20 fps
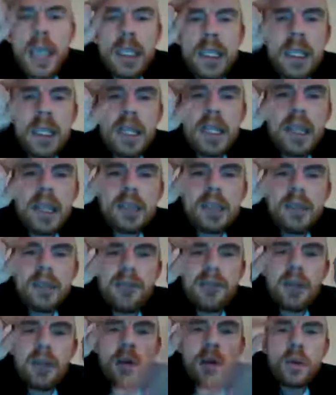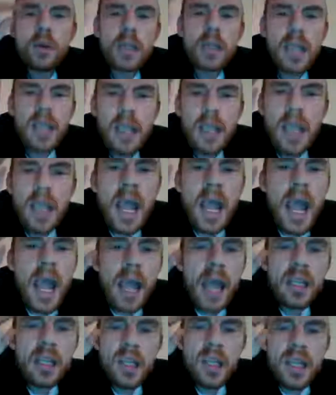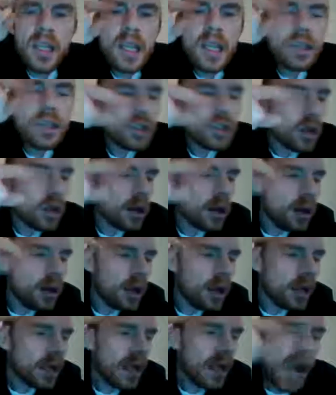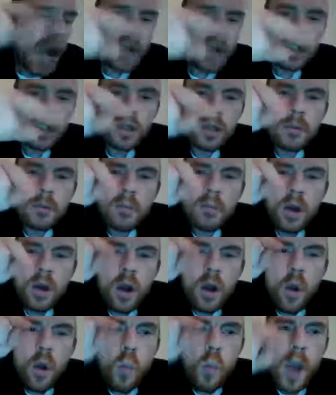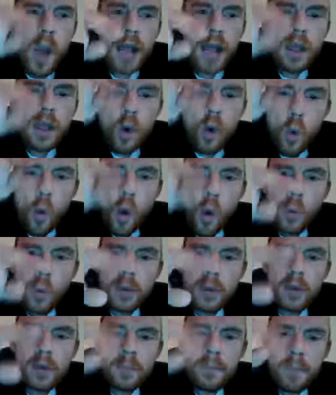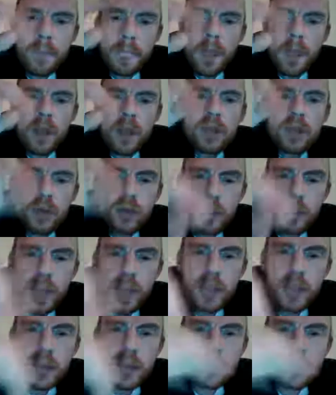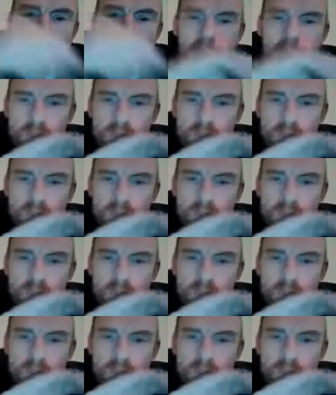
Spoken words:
You need to figure out the key, and you need to catch them while they're open to opinion.